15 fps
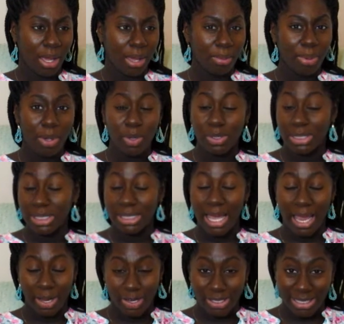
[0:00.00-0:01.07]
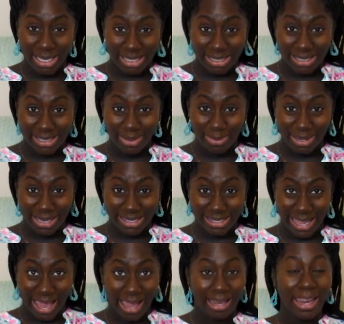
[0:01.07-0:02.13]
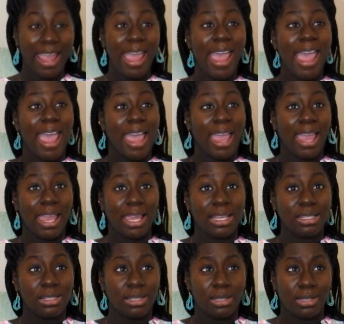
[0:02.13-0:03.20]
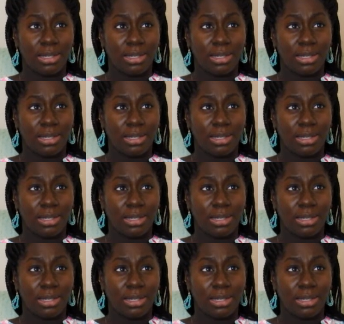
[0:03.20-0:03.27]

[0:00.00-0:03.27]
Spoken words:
pickles at Tiger Season to be exact, and